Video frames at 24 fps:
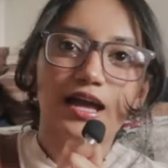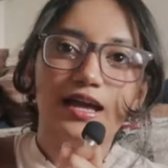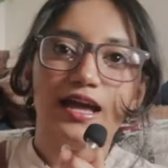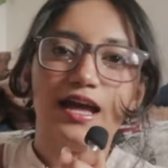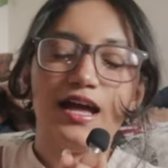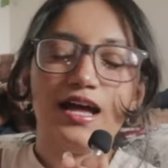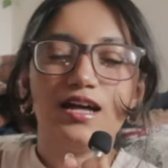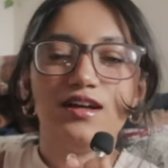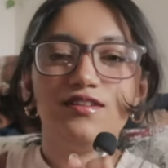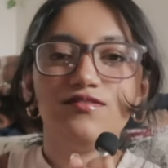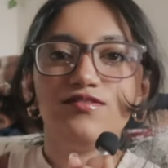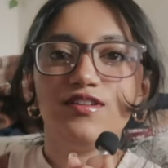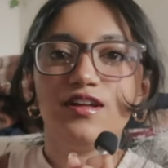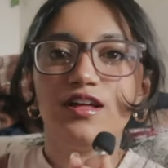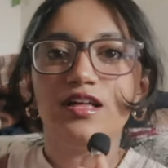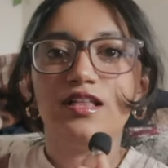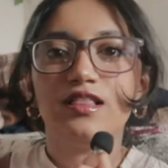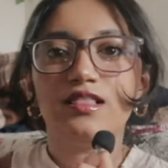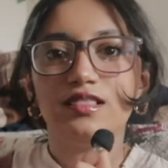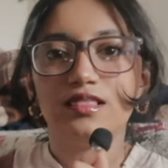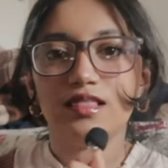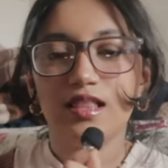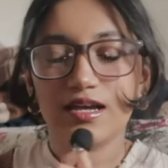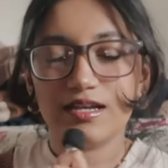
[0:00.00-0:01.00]
I have
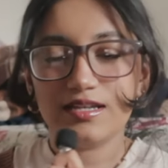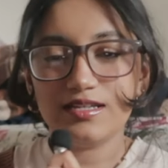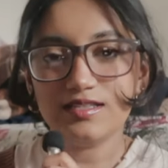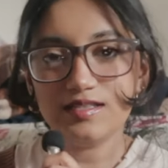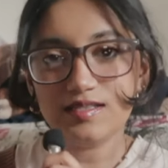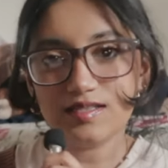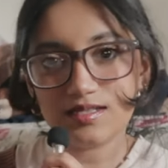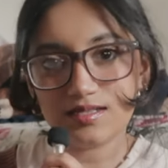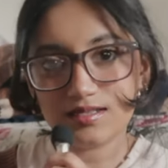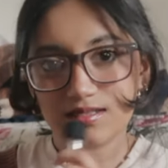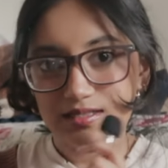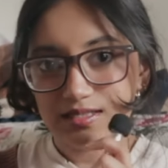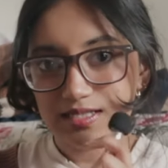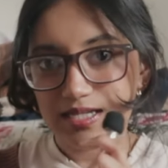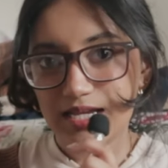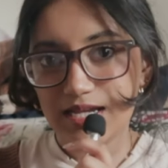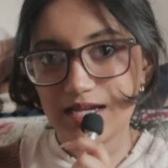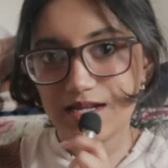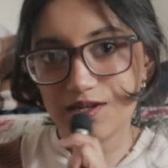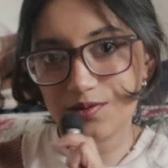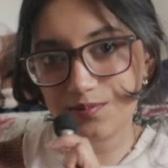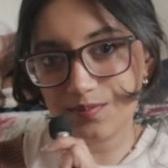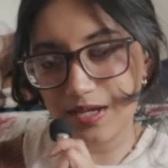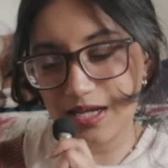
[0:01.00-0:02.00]
light
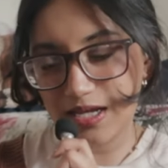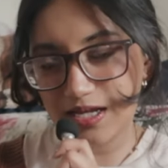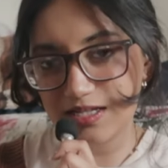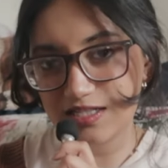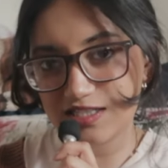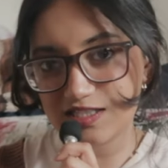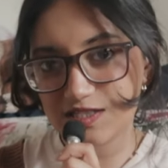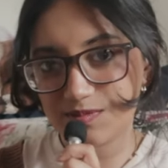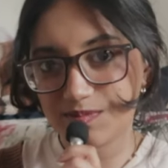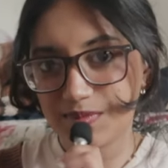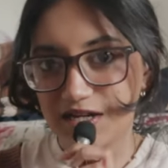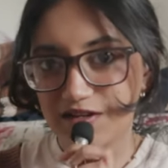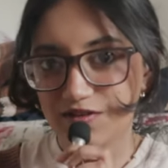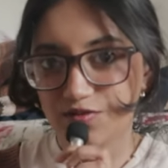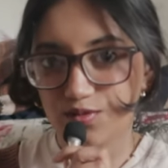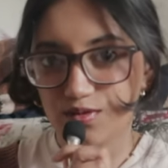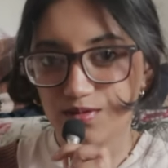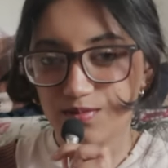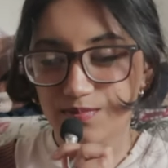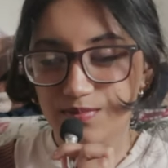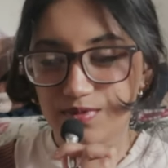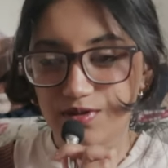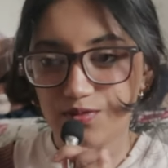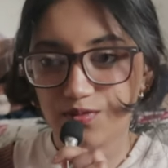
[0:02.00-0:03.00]
tan pants, but
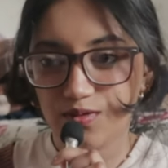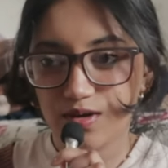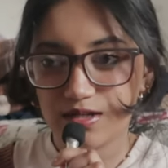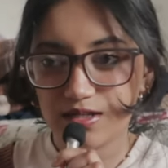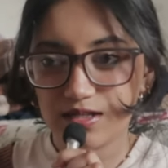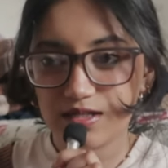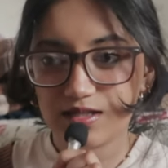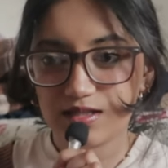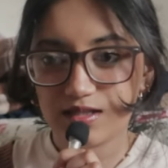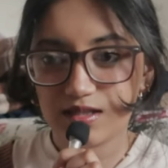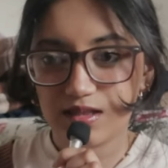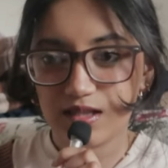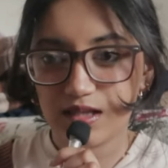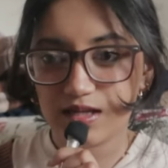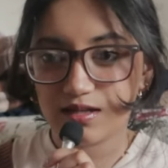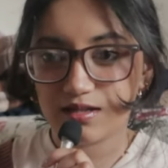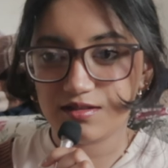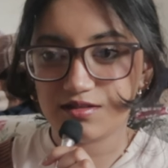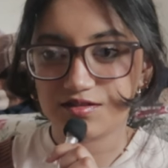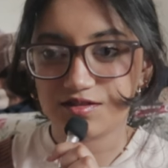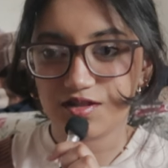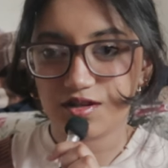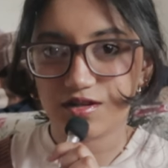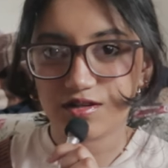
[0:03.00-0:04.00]
I've been wanting like a
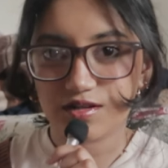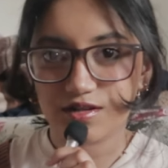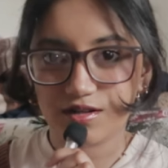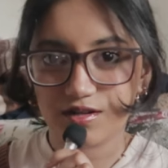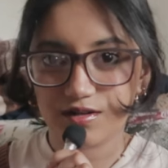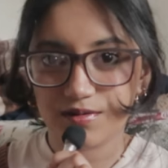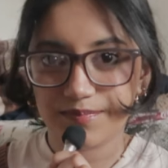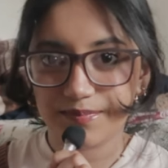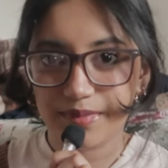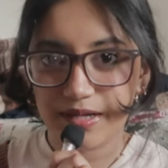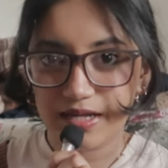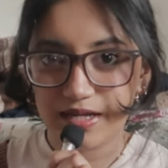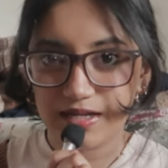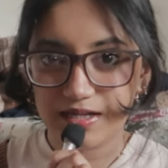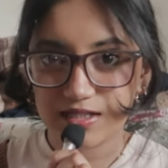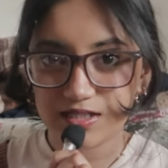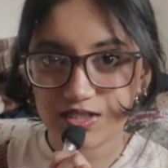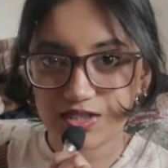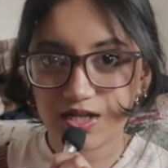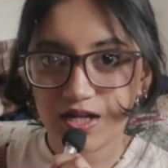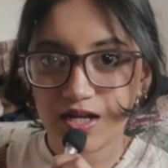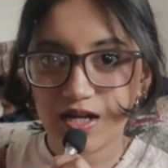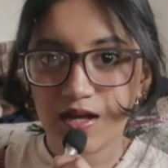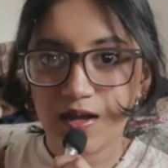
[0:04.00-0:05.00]
darker
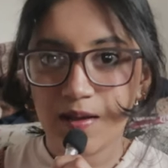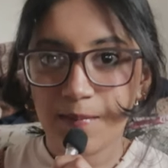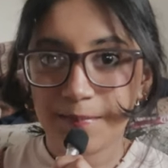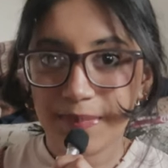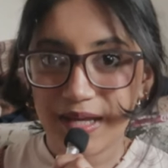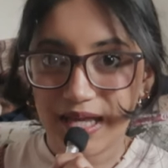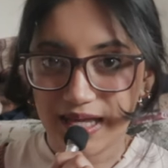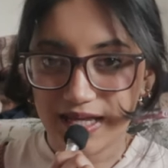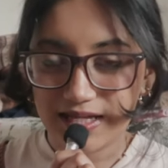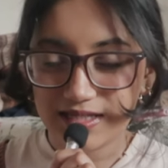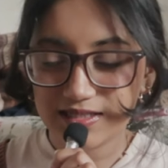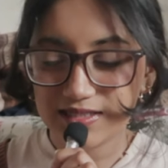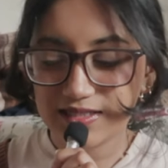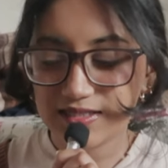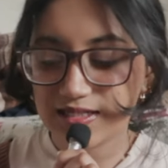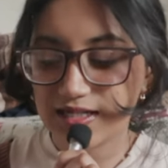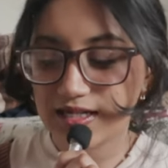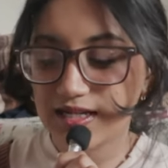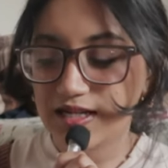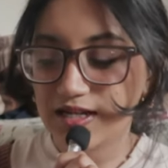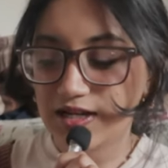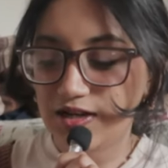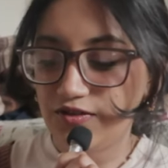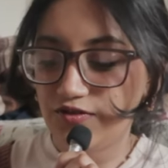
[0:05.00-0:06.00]
beige pant
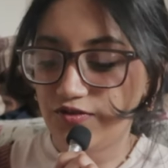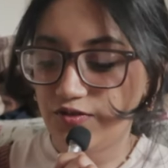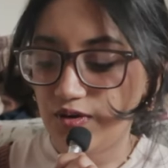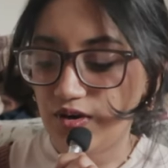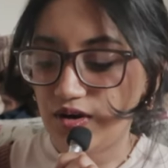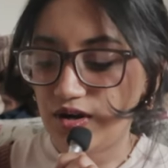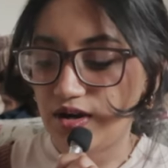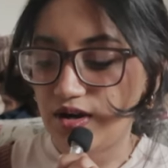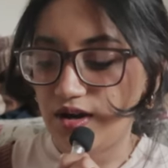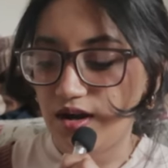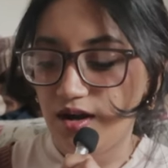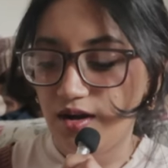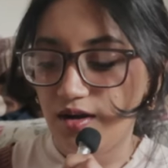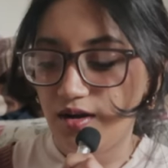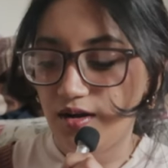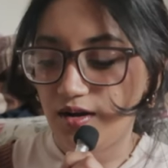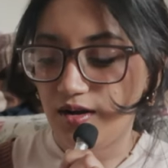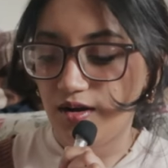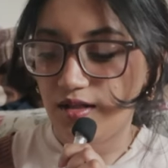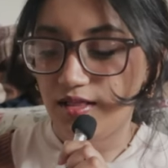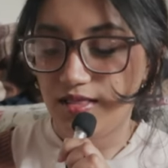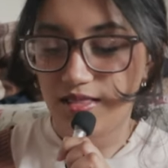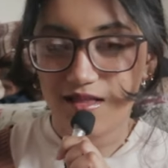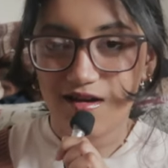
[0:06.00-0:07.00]
for
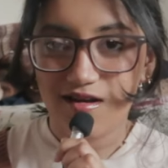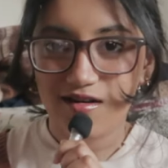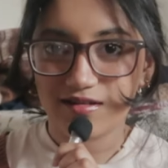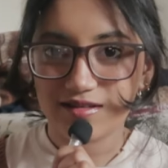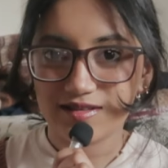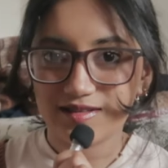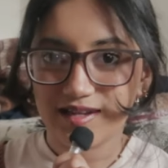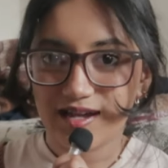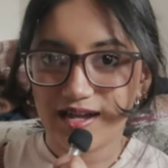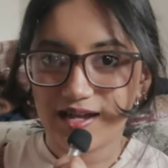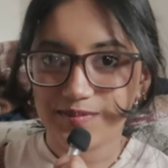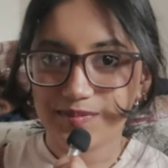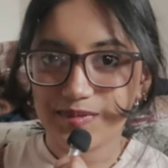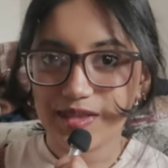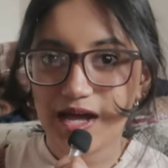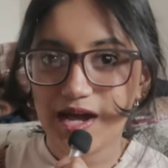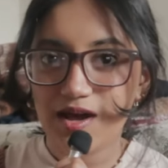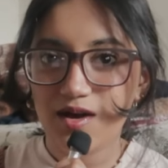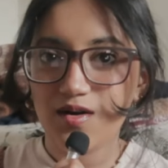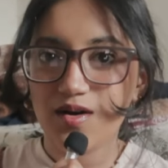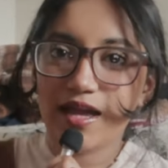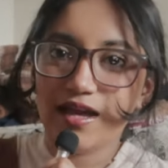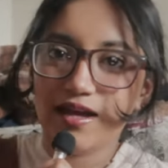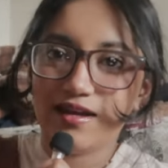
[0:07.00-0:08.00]
a long time
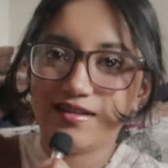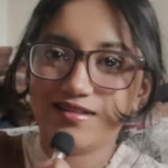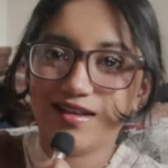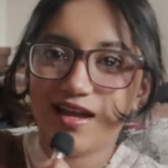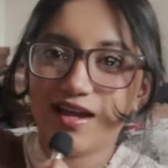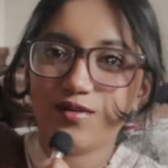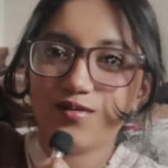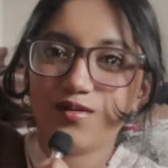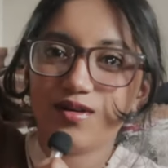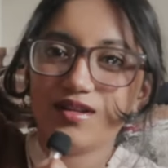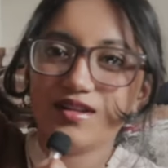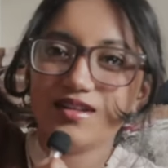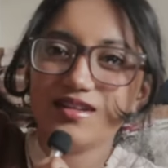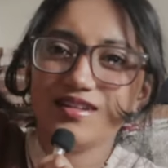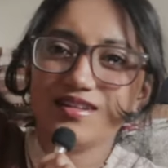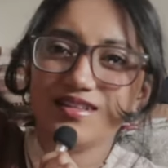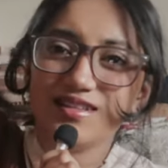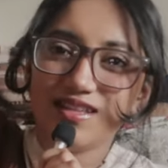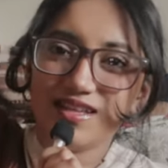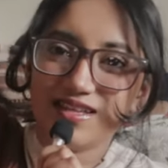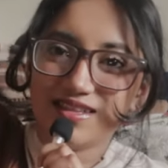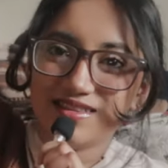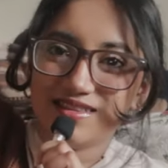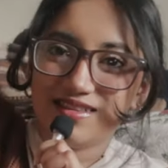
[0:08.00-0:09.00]
now, and I wanted
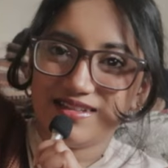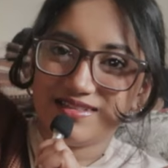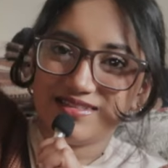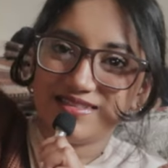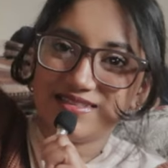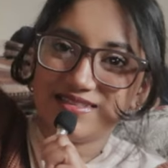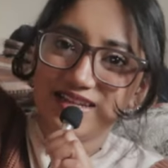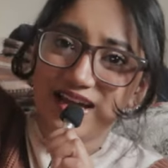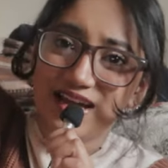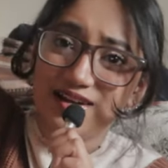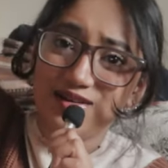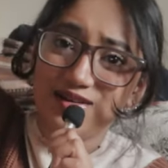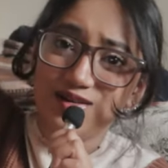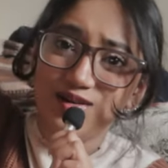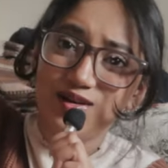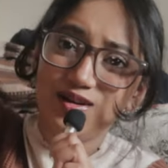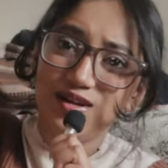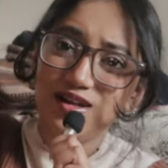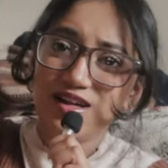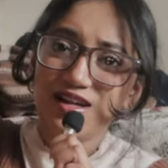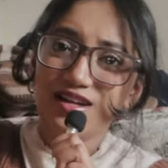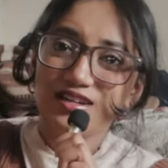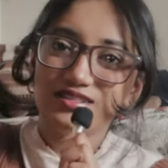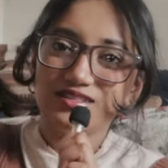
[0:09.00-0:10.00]
like this style.
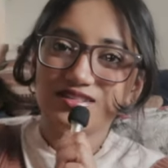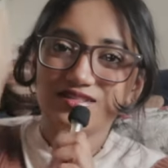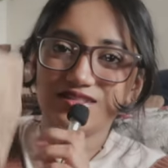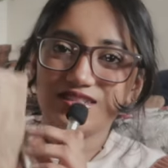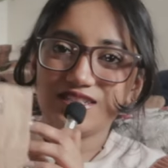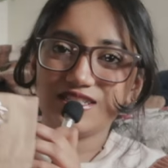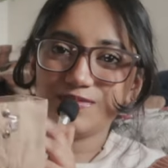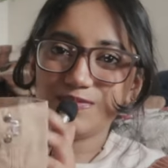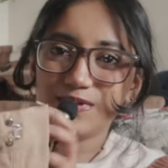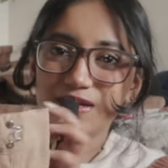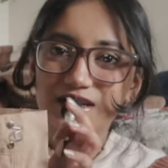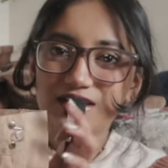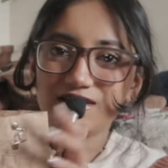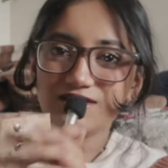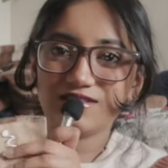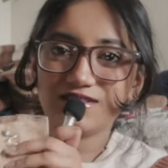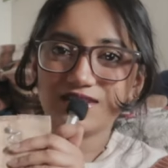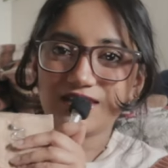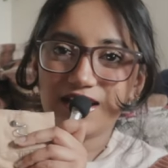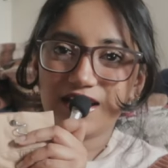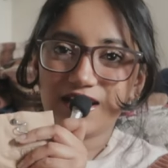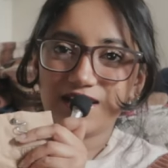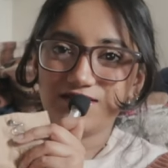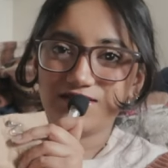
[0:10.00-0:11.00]
So these pants,
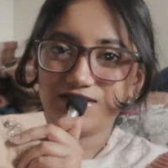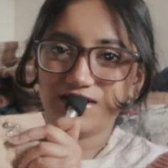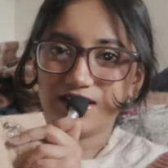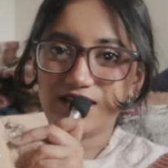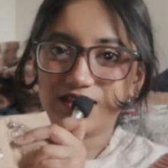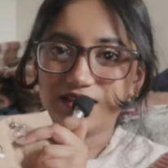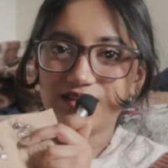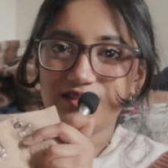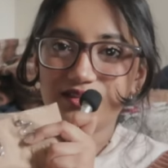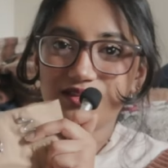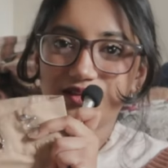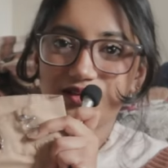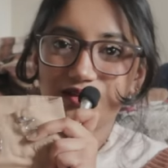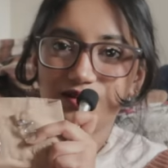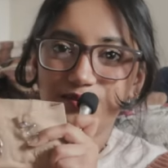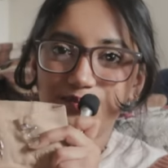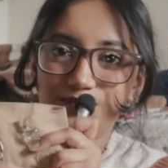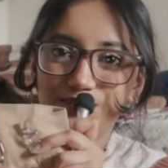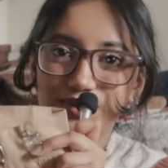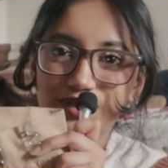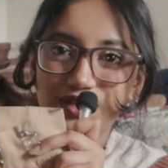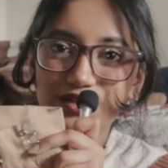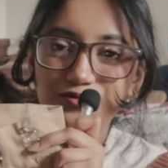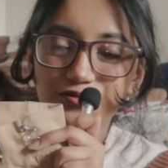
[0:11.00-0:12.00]
they have like a
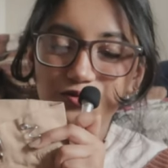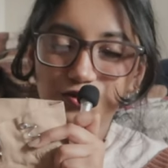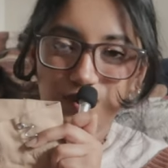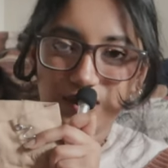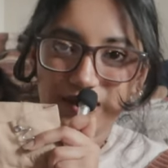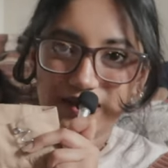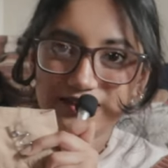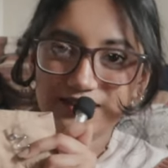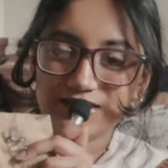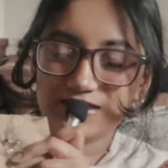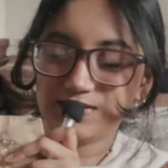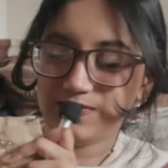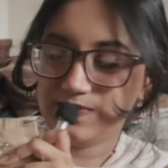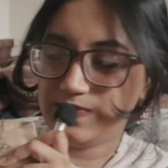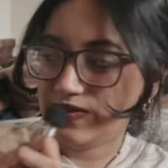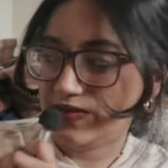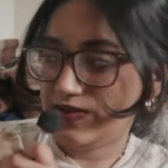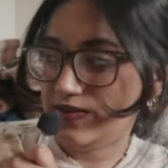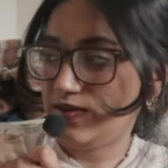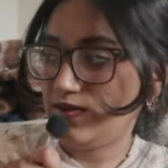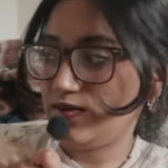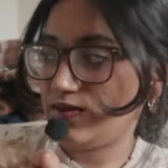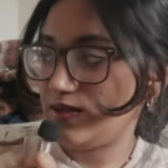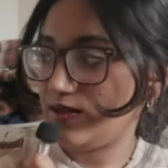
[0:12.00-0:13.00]
big waist, but
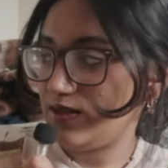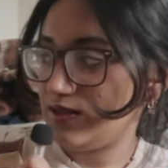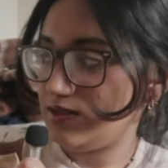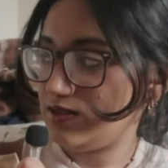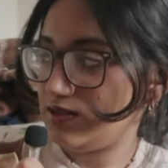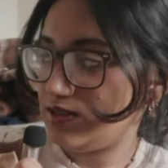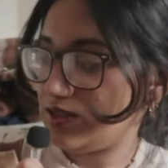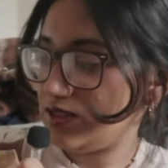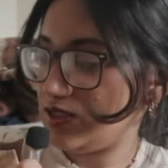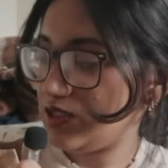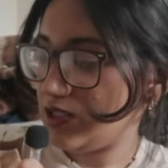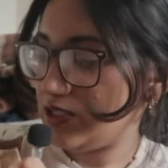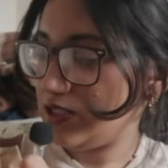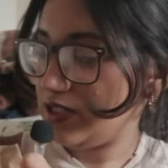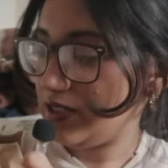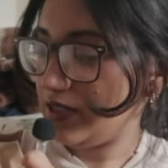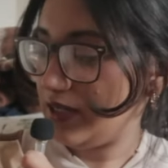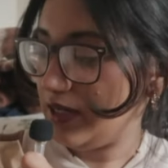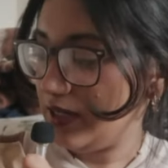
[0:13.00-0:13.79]
you can turn it